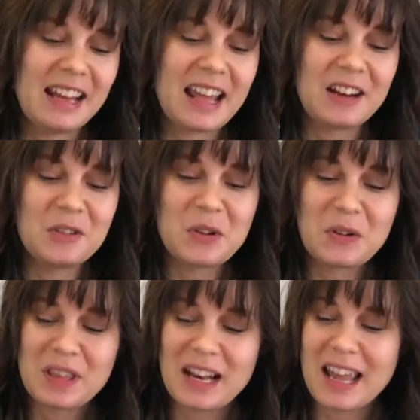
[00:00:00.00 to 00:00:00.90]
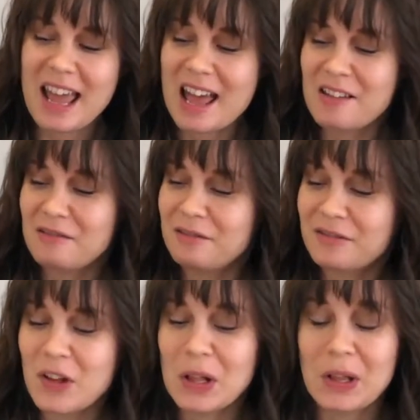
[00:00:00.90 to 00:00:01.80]
I don't know that I have
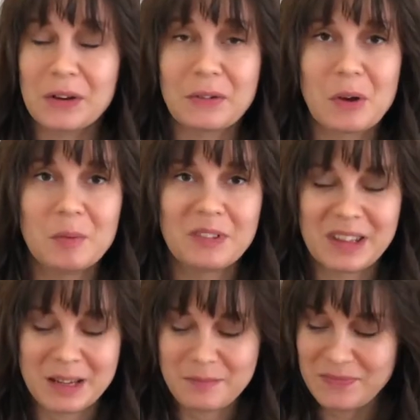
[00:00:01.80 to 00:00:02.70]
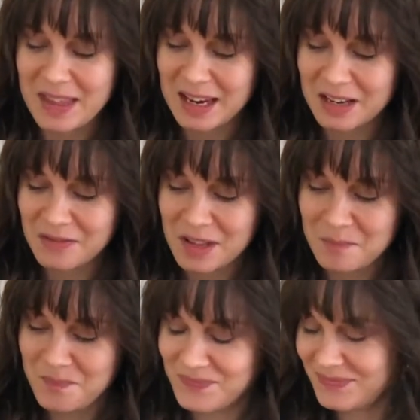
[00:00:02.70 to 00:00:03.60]
a lot of hope for them, any of them,
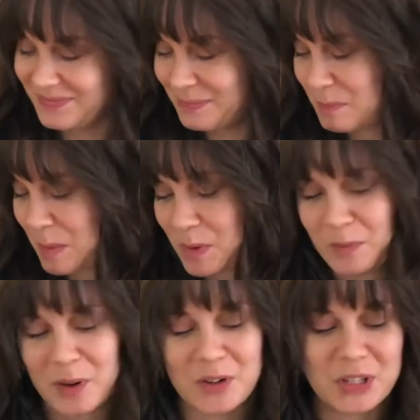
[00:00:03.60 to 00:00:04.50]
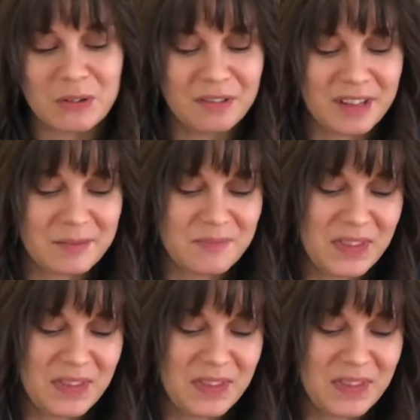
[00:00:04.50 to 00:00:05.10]
maybe 1 or 2 of them.